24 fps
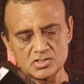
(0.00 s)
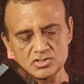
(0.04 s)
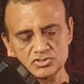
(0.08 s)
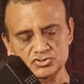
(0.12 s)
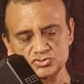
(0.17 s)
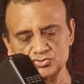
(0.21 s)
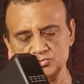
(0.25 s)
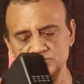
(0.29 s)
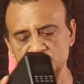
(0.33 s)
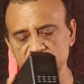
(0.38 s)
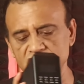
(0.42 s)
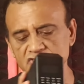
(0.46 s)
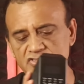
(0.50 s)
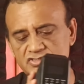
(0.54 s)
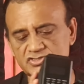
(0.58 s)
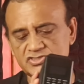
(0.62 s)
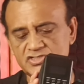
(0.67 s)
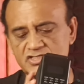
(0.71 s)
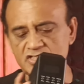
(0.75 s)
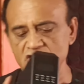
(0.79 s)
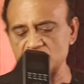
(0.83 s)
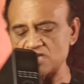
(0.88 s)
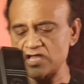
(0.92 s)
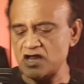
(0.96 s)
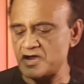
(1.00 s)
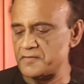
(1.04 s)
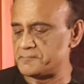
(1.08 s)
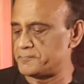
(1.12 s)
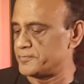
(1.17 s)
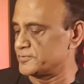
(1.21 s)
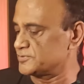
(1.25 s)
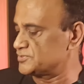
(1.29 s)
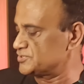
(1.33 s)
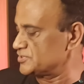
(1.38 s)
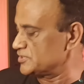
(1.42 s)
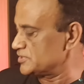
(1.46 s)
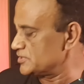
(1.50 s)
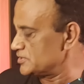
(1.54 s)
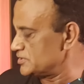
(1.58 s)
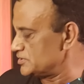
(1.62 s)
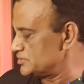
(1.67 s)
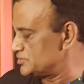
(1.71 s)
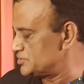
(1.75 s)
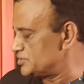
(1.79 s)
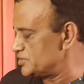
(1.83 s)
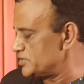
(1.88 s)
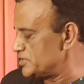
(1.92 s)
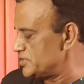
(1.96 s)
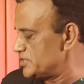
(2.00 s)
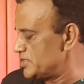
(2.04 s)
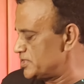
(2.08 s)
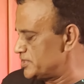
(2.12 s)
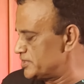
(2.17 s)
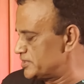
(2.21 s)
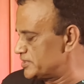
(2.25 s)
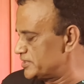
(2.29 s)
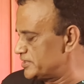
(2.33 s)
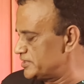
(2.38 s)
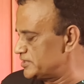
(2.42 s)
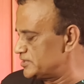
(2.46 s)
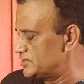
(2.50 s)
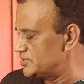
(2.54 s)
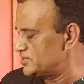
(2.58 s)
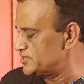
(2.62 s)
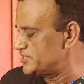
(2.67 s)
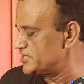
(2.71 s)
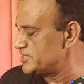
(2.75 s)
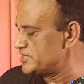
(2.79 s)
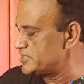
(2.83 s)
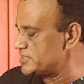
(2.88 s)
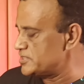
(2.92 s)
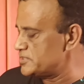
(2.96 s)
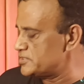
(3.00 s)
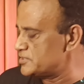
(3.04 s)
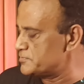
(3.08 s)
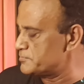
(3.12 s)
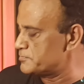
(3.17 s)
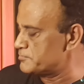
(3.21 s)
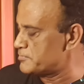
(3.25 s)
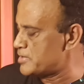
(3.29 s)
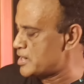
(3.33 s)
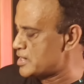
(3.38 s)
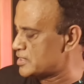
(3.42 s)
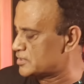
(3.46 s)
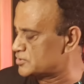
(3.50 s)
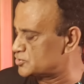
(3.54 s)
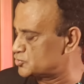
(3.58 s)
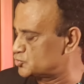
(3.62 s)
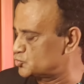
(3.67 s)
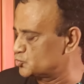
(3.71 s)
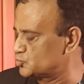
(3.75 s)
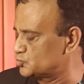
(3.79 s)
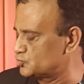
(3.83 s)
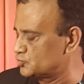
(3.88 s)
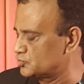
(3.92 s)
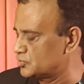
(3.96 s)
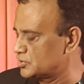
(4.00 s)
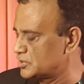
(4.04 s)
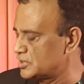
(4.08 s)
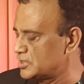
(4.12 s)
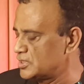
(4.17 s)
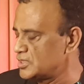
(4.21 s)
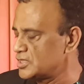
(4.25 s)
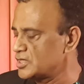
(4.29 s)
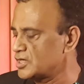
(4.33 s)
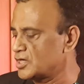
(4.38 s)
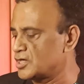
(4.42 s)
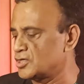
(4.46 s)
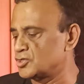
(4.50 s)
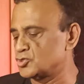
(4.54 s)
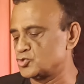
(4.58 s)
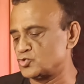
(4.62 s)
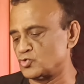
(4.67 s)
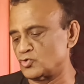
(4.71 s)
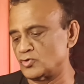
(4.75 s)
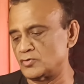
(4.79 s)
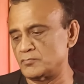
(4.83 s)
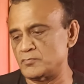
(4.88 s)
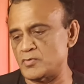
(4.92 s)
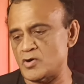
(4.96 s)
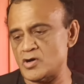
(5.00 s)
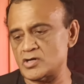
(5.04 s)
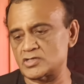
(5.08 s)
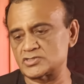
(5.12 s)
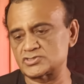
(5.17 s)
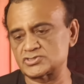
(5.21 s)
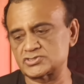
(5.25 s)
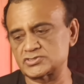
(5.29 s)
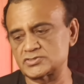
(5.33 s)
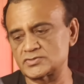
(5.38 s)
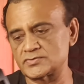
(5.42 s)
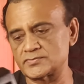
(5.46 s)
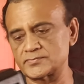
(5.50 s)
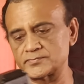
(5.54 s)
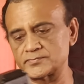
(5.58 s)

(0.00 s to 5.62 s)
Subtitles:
So this is the Aputure 300D Mark II control box.